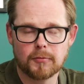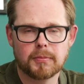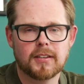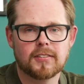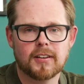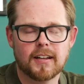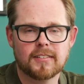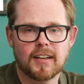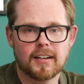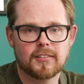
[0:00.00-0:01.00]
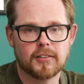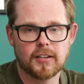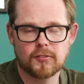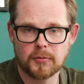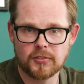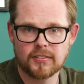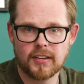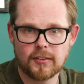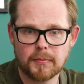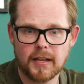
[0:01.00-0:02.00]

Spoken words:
so please contact your customer success